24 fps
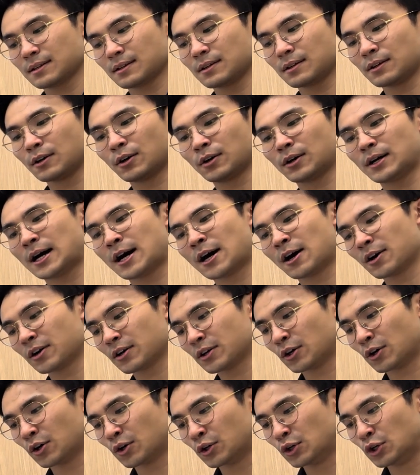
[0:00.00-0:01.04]

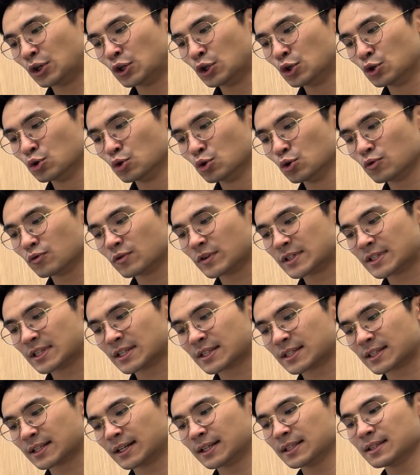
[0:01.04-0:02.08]
your new
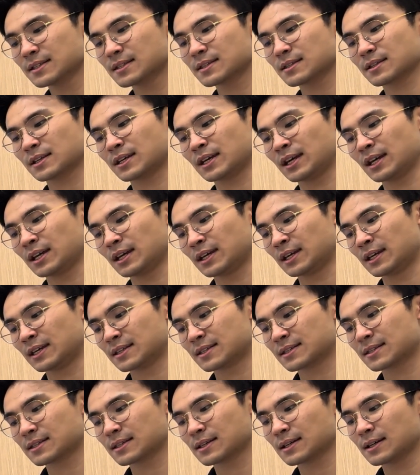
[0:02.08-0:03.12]
resistance, A, is
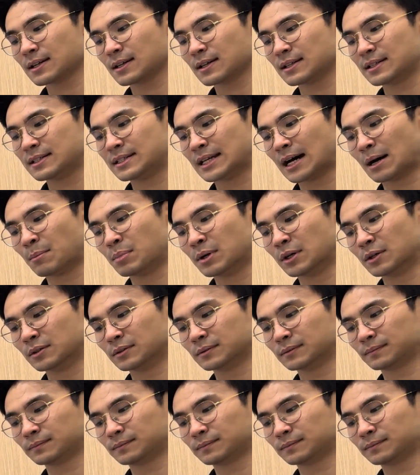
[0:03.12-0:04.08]
double.